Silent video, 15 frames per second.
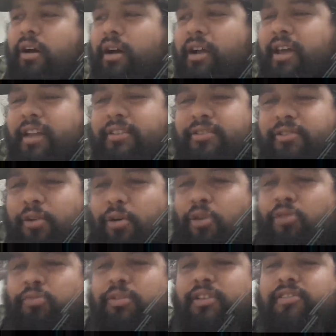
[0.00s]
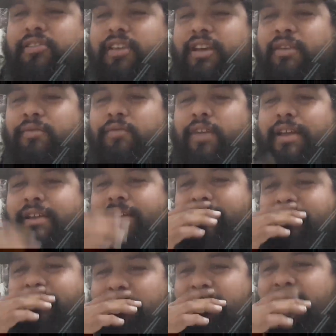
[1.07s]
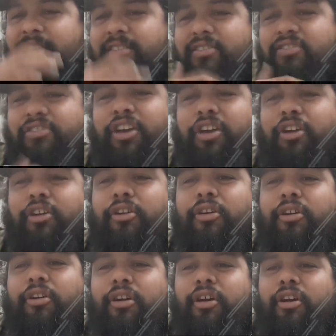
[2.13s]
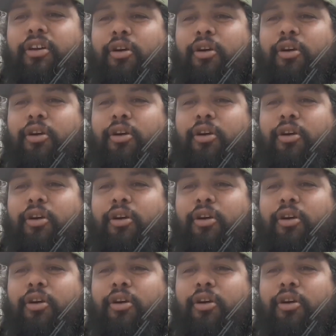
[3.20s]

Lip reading: against the homeless in Venice, because their